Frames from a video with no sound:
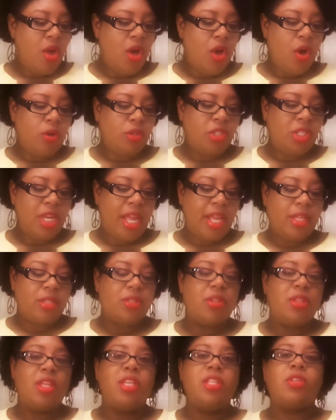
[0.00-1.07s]
Who should
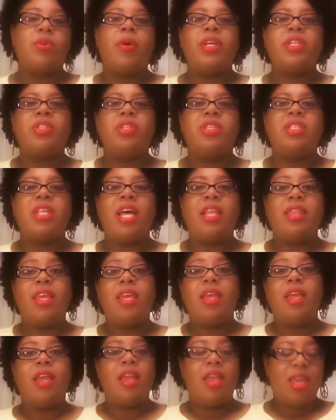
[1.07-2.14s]
answer these questions? I
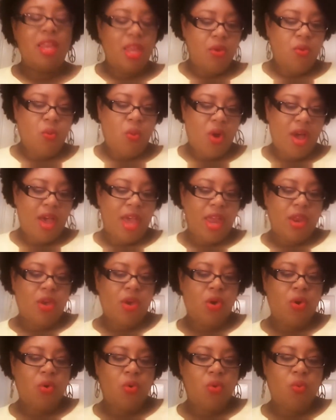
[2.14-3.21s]
think anyone
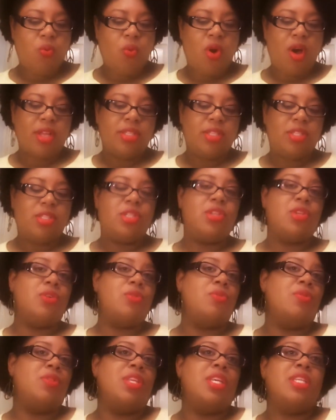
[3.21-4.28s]
who wants
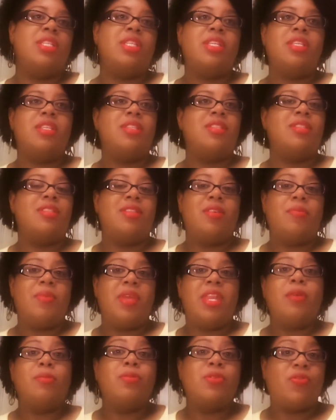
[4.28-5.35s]
to.
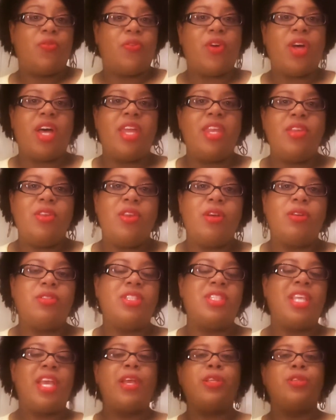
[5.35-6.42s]
It was fun,
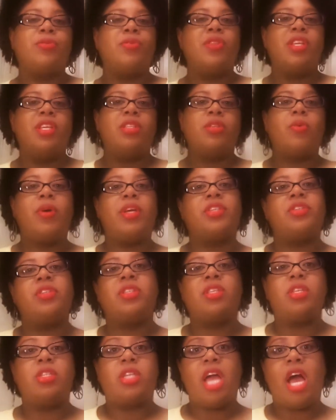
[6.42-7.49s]
just answering these questions
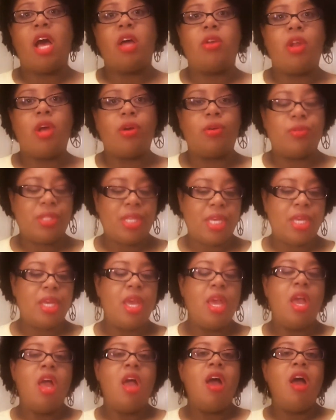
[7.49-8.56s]
because y'all nosy.
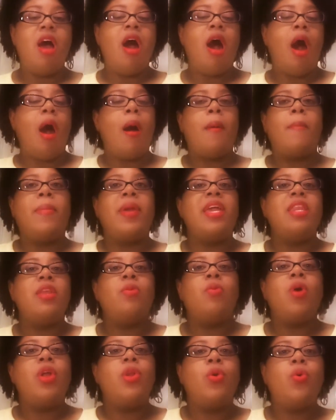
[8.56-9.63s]

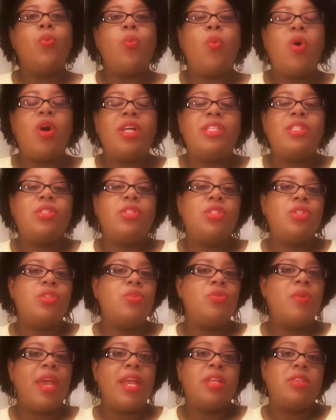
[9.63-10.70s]
Anyone who wants
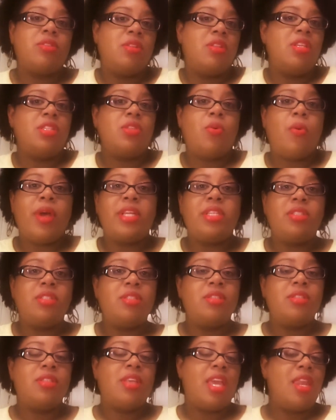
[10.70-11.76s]
to answer these
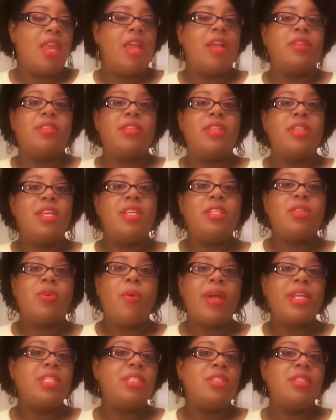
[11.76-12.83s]
questions can answer these
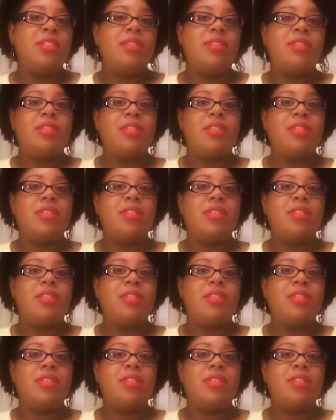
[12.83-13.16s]
questions.